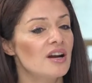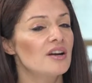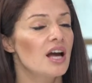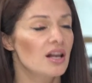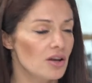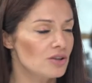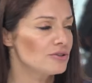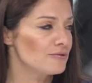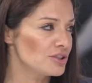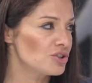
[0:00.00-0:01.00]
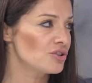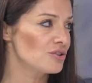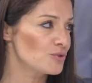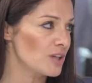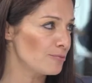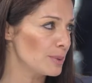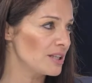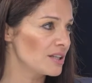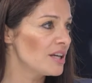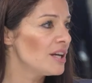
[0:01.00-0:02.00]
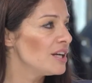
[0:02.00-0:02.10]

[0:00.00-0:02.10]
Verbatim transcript: are a lot of initiatives happening